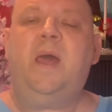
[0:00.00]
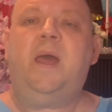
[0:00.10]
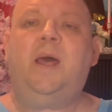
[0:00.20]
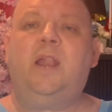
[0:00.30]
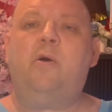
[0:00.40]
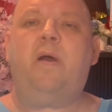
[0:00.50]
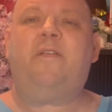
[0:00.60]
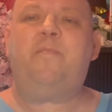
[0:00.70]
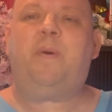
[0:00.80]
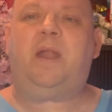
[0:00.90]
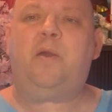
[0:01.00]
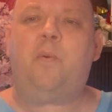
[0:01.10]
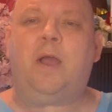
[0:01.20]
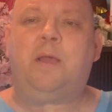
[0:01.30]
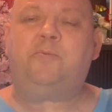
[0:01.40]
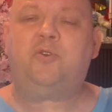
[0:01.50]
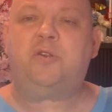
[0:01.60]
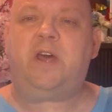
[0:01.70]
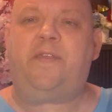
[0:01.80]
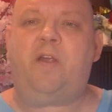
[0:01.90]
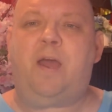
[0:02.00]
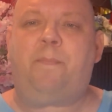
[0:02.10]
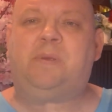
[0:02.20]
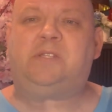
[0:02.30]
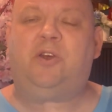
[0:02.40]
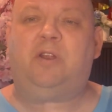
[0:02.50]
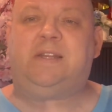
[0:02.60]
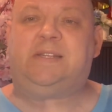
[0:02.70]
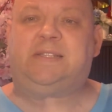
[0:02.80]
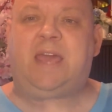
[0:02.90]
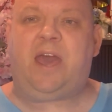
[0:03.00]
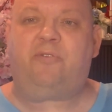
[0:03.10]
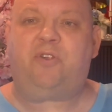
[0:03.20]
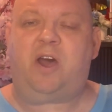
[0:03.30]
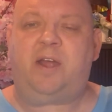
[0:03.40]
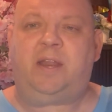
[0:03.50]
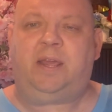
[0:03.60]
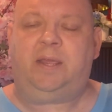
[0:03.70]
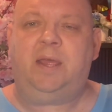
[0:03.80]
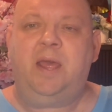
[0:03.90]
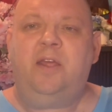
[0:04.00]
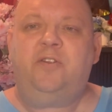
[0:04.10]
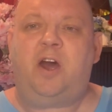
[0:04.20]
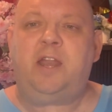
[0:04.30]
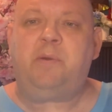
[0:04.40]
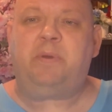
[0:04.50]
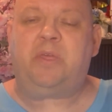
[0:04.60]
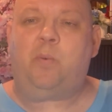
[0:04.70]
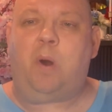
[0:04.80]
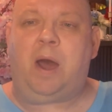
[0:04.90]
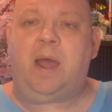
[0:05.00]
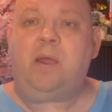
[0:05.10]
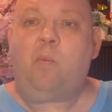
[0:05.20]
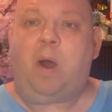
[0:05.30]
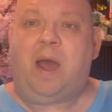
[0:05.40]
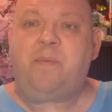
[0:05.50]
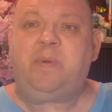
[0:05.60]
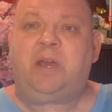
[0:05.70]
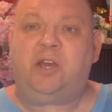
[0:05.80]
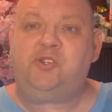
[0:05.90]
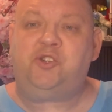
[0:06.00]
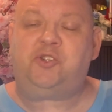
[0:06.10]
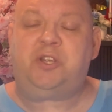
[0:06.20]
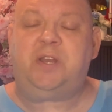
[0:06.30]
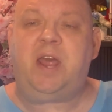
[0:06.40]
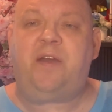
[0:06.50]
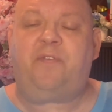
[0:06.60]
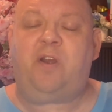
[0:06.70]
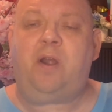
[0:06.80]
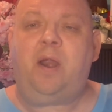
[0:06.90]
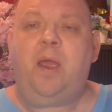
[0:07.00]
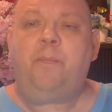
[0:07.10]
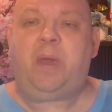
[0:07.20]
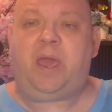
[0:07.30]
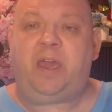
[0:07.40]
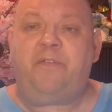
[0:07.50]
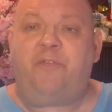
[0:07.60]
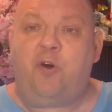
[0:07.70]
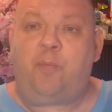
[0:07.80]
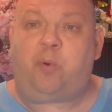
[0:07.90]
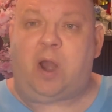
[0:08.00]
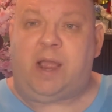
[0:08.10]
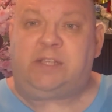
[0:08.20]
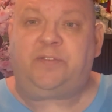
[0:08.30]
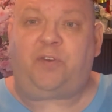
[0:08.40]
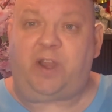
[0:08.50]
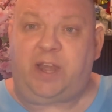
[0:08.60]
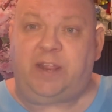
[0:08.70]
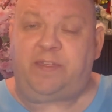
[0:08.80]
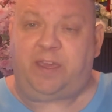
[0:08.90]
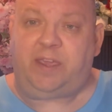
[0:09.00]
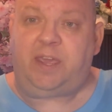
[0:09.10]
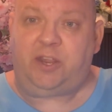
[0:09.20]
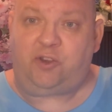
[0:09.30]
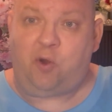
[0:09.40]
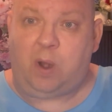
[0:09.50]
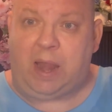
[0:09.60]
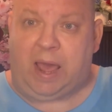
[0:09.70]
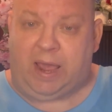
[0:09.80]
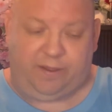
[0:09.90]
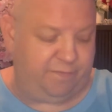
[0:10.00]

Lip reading: Hello, everybody. Welcome to another episode of Discount Donnie. Donnie with a Y. Why? Because you should never pay full price for anything in your life.